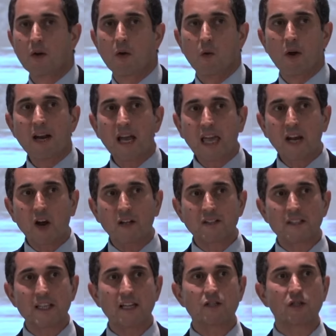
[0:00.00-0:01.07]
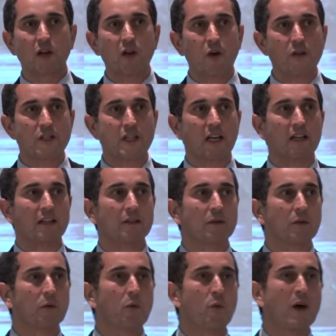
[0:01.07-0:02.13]
When I cannot see a solution,
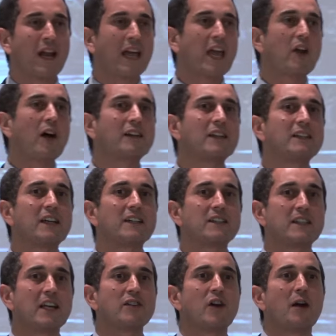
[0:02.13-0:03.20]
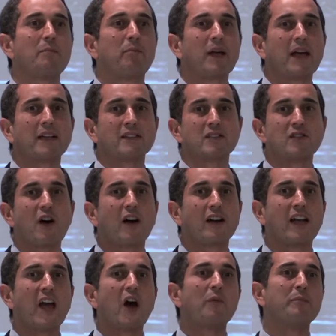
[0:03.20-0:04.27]
when I cannot understand your plans, Lord,
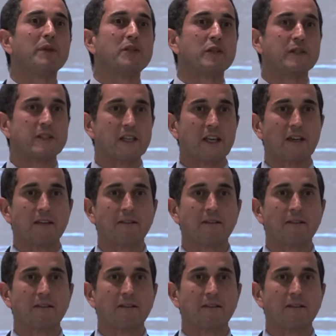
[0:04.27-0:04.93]
help me to see.